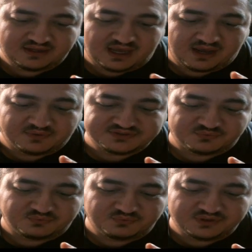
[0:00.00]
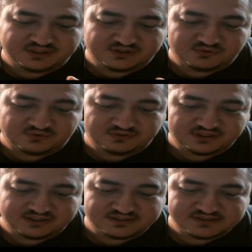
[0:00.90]
And what's really cool
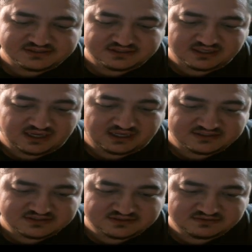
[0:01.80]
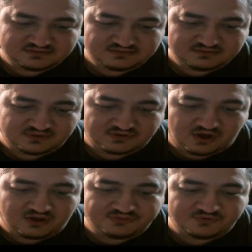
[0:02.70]
is it's with
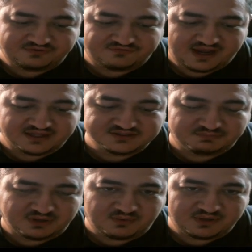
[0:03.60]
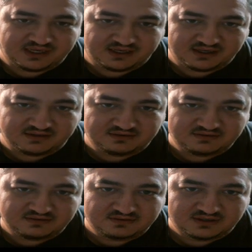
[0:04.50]
all 3 fans blowing in,
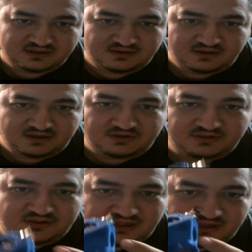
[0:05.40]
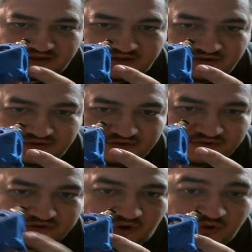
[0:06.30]
the
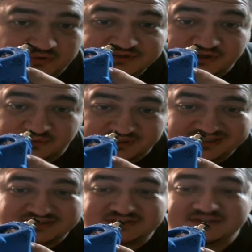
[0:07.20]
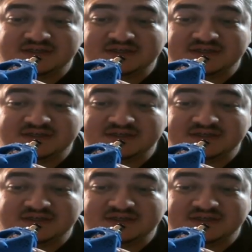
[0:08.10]
cold zone is